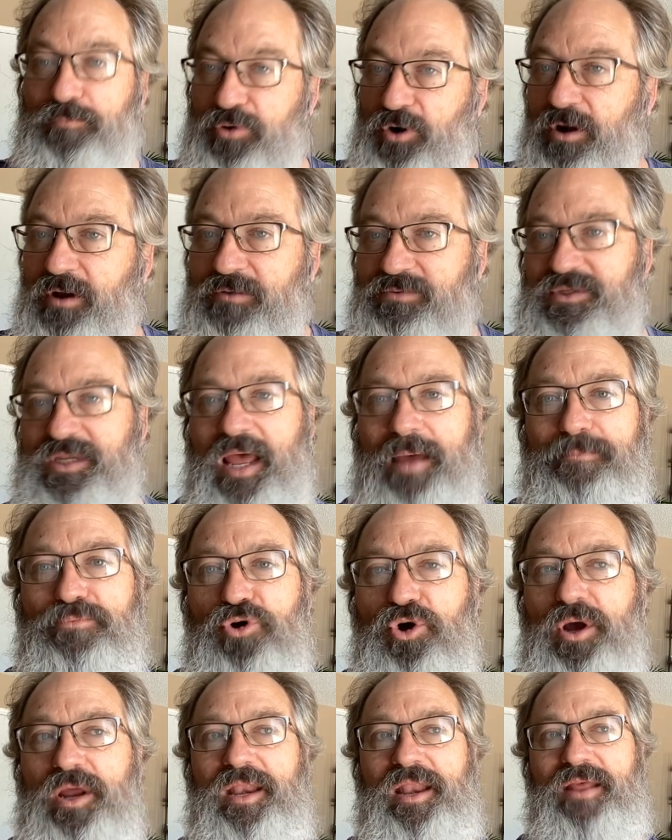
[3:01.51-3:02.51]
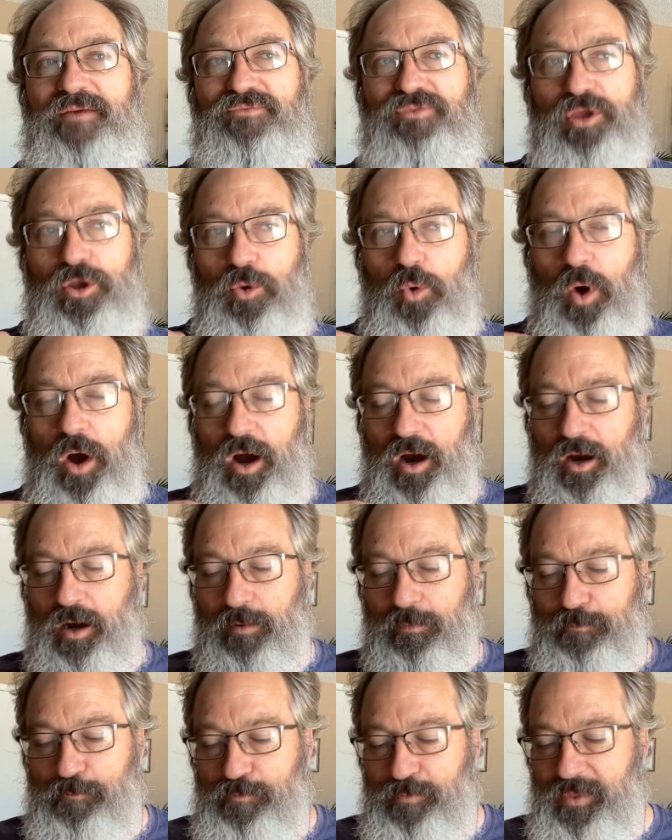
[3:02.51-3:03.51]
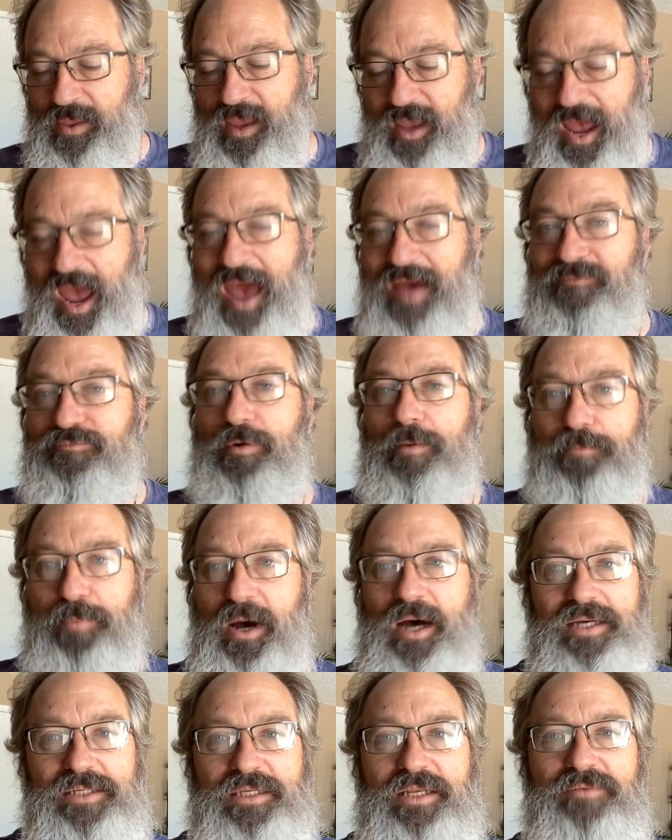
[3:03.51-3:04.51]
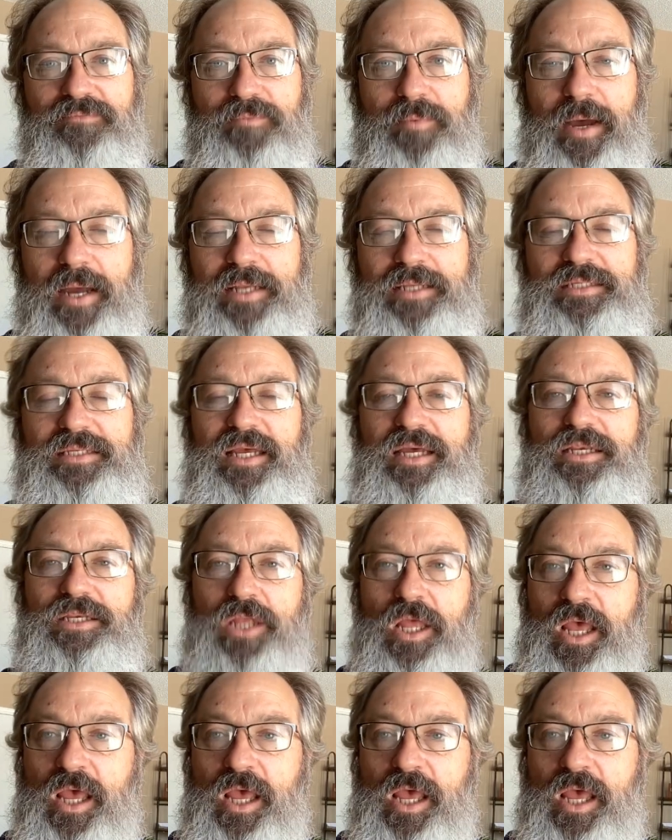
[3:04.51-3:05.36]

proves that point. If you are have a positive mindset,